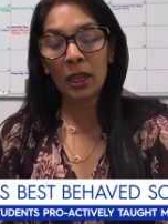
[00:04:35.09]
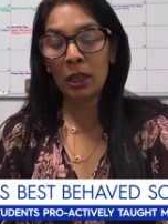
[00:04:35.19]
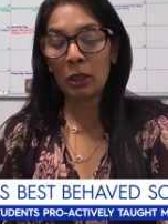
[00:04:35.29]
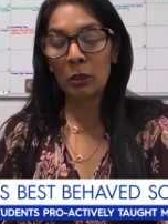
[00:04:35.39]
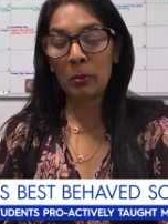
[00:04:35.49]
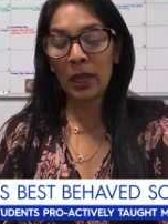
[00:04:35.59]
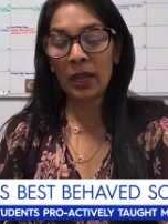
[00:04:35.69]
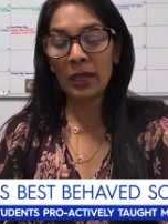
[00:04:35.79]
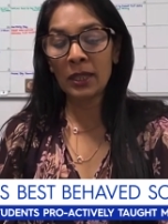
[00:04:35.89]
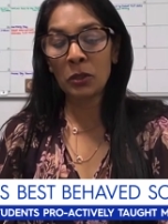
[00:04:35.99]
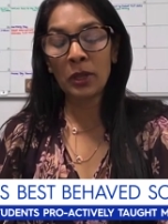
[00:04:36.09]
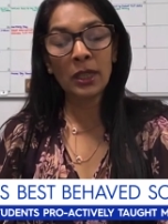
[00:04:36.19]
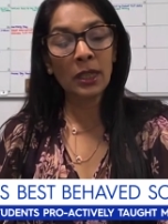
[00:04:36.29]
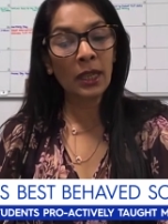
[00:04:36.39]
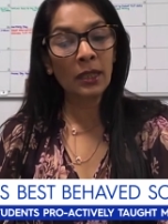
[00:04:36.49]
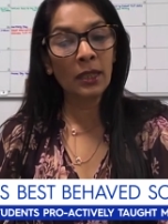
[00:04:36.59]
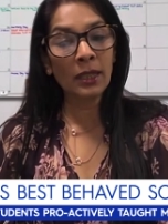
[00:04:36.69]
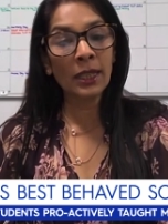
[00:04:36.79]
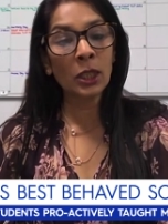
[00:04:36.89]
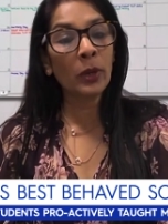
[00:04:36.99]
My student
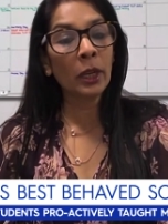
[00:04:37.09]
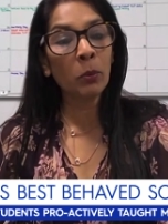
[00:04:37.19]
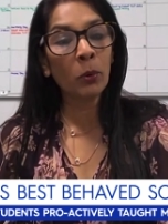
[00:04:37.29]
attendance is 20